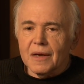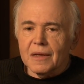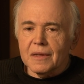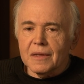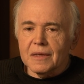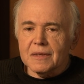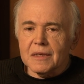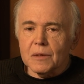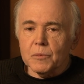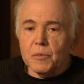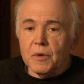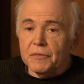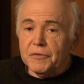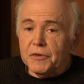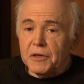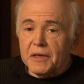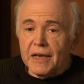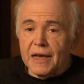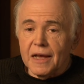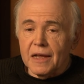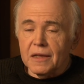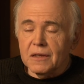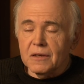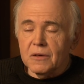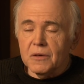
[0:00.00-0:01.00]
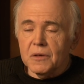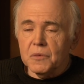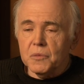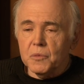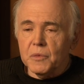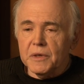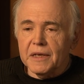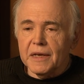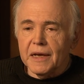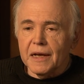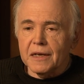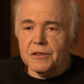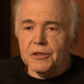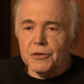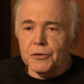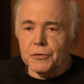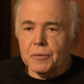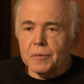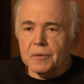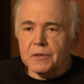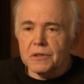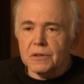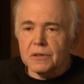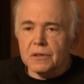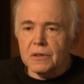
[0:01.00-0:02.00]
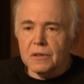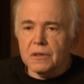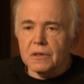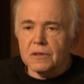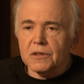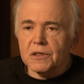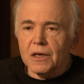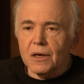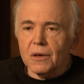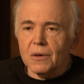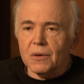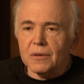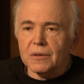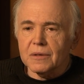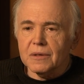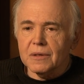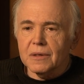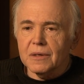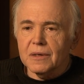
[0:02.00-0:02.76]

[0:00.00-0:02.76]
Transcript: And they said, Well, if you can't do it, we can't shoot the, sh the show.